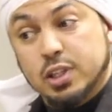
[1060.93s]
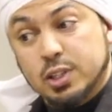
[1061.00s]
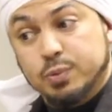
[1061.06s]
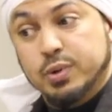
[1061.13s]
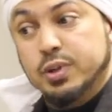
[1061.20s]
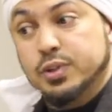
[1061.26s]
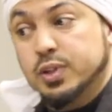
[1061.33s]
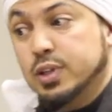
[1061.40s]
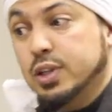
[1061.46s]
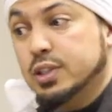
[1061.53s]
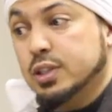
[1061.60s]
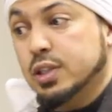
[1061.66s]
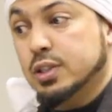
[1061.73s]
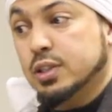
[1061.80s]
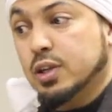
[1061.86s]
this person
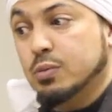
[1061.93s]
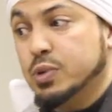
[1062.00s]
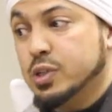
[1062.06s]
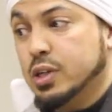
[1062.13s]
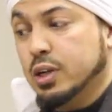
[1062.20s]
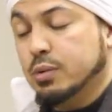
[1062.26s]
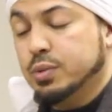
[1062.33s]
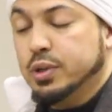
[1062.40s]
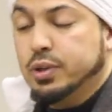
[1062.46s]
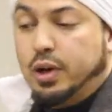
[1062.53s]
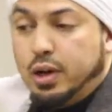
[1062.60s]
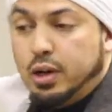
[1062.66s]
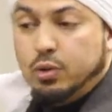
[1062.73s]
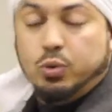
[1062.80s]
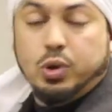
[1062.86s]
is, is committing a
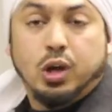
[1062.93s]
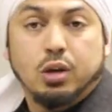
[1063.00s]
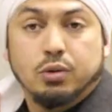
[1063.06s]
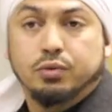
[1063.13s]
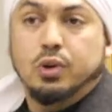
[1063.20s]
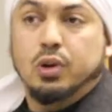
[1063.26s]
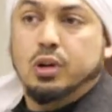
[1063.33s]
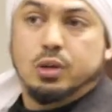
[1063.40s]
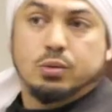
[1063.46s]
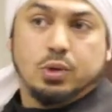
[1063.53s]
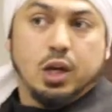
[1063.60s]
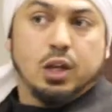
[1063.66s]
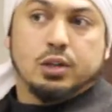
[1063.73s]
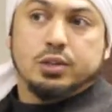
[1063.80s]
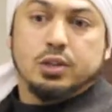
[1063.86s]
bid'ah, we can't follow him.
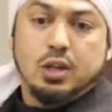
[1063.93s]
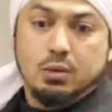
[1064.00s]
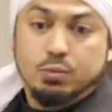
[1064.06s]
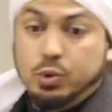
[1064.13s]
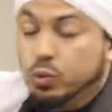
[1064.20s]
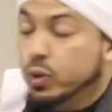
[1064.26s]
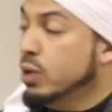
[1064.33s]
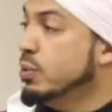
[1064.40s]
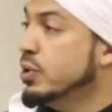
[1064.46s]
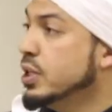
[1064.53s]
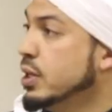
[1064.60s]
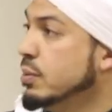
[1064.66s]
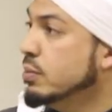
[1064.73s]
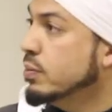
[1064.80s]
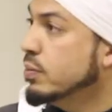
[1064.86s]
But what about
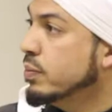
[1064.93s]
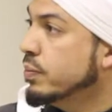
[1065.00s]
him?